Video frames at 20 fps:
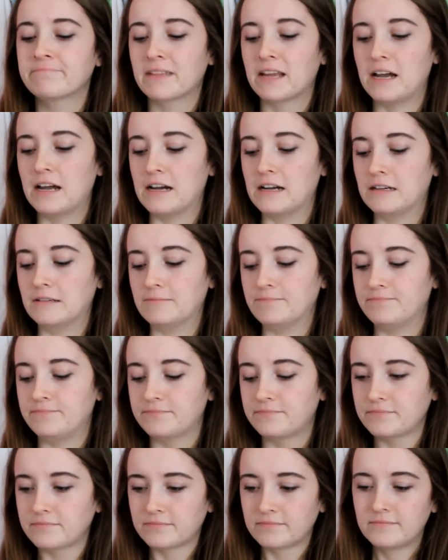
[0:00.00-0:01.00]

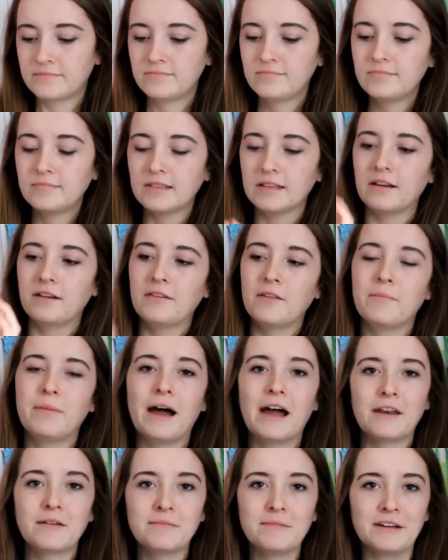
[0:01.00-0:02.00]
the
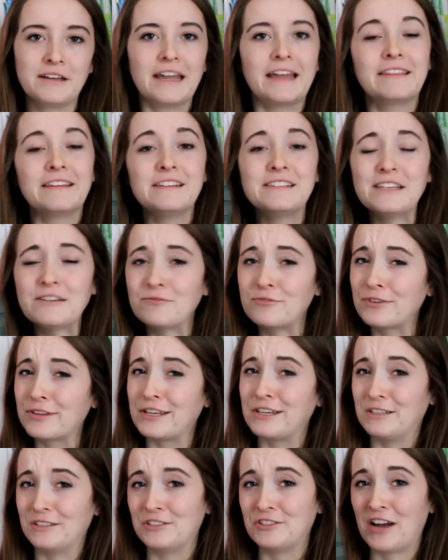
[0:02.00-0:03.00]
bottom, again, these have really
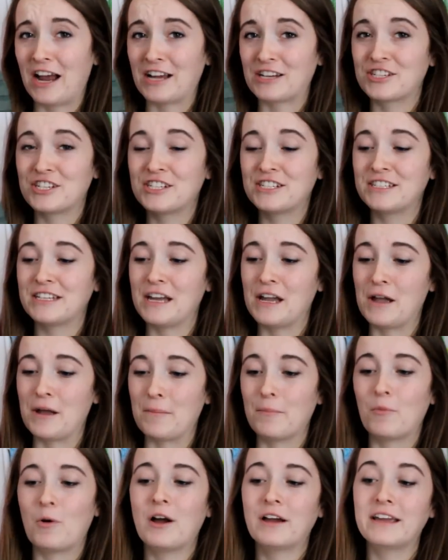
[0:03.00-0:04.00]
good traction.
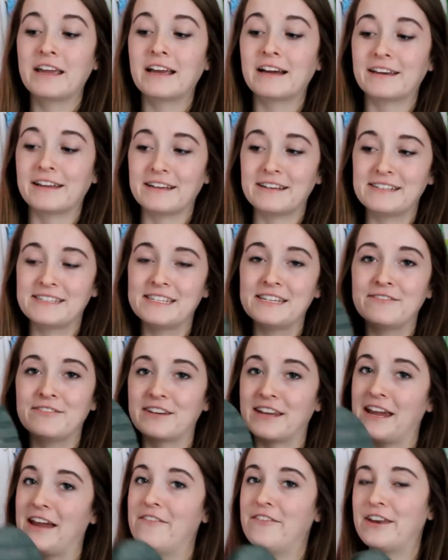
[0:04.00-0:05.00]
Walking on ice
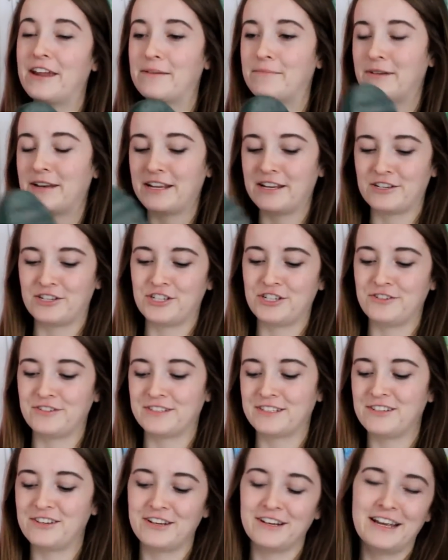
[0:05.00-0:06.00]
even, I haven't had many
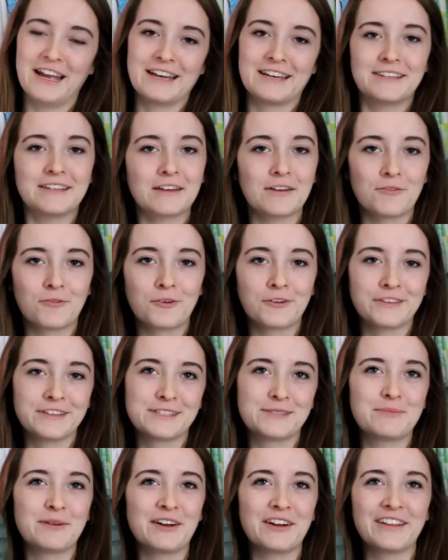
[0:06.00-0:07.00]
issues. You can kind of tell I've worn
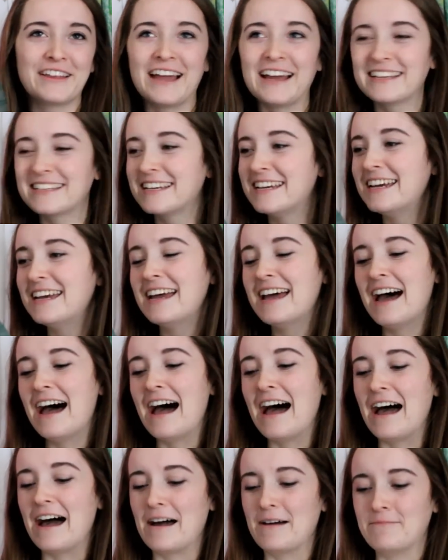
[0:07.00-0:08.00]
this pair a lot.
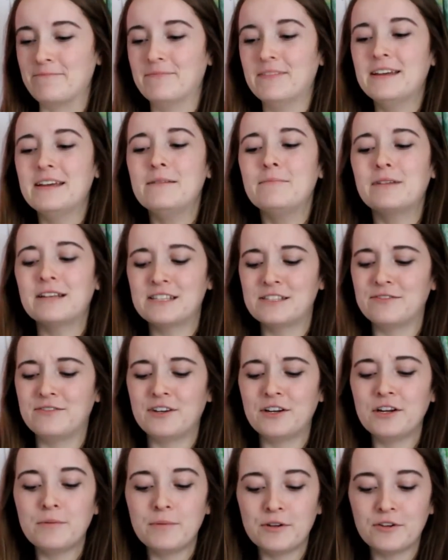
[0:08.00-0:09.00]
But it's a
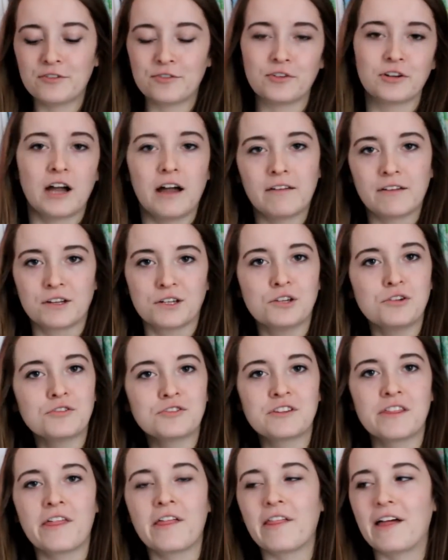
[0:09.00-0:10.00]
very beautiful color. It
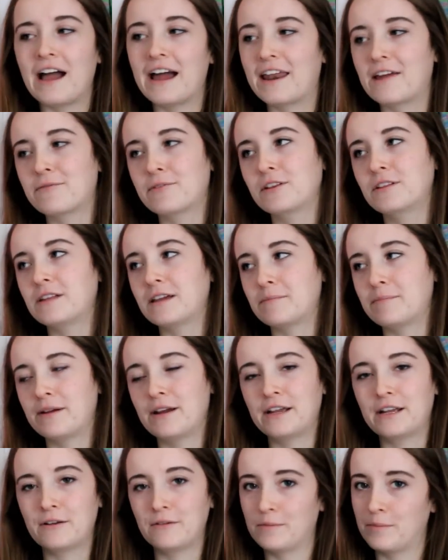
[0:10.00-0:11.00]
goes with a lot. I really like
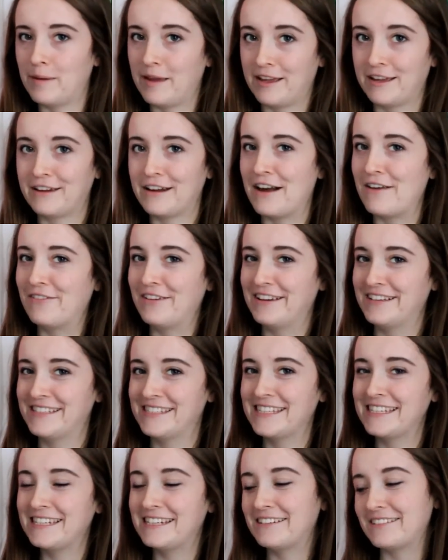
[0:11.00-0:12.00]
pairing it with pink,
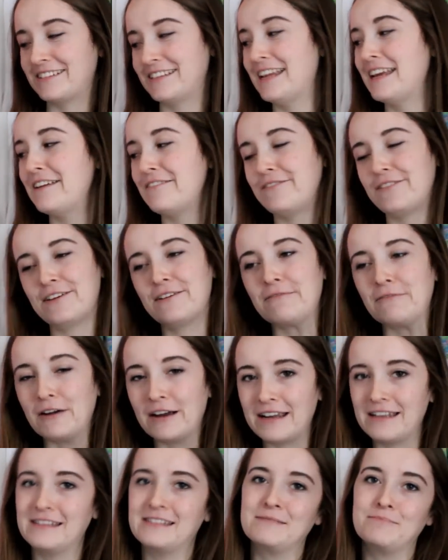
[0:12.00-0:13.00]
obviously, or navy,
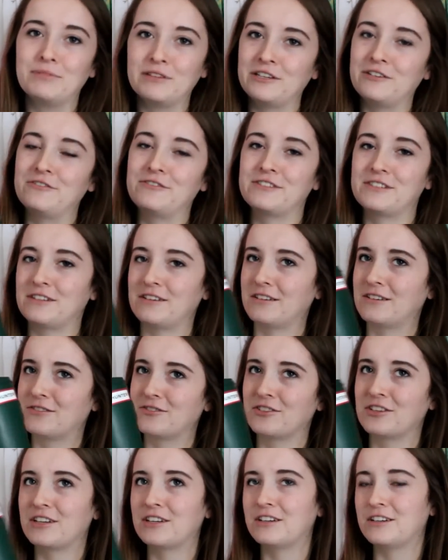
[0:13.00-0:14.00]
whites, blues. It
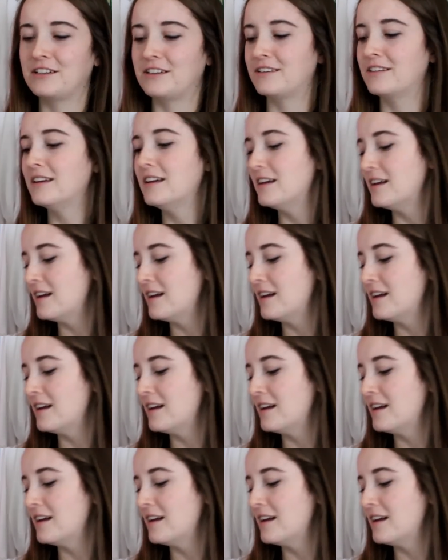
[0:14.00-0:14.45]
looks really good.